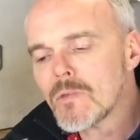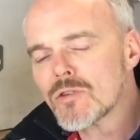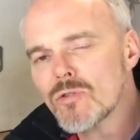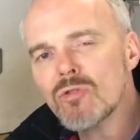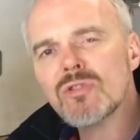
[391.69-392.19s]

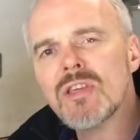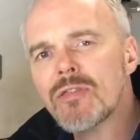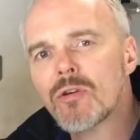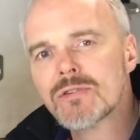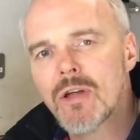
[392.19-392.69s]
So those are the
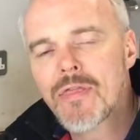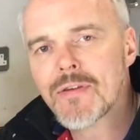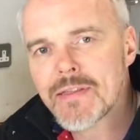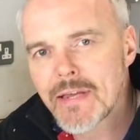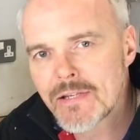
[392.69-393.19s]
sort of three
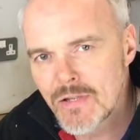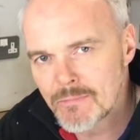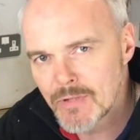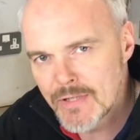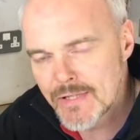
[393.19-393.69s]
things
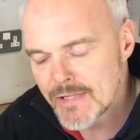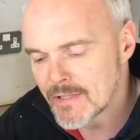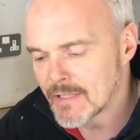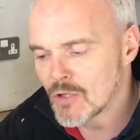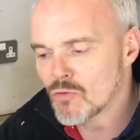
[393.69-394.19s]
that
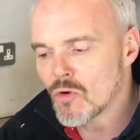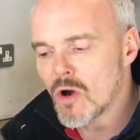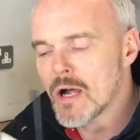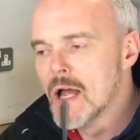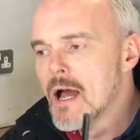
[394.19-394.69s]
consistently go
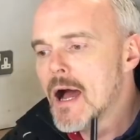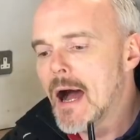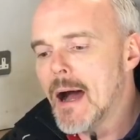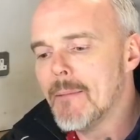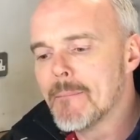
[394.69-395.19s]
wrong.
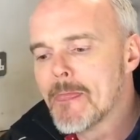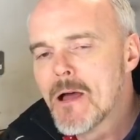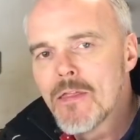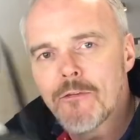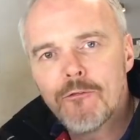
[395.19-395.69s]

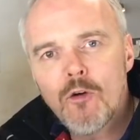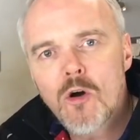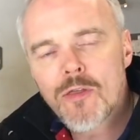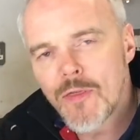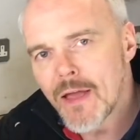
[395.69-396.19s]
The
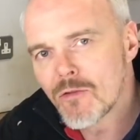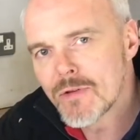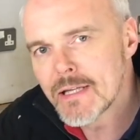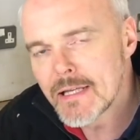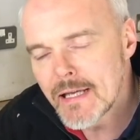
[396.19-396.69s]
fourth thing
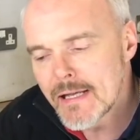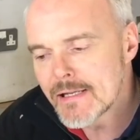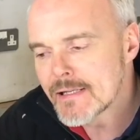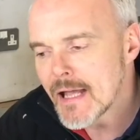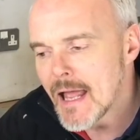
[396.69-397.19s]
really
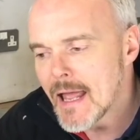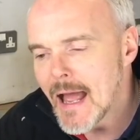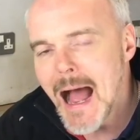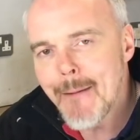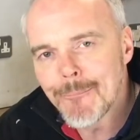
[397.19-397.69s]
is
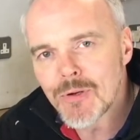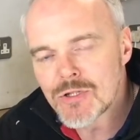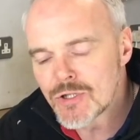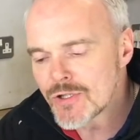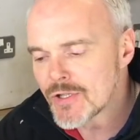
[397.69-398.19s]

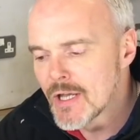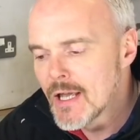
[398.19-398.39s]
amperages.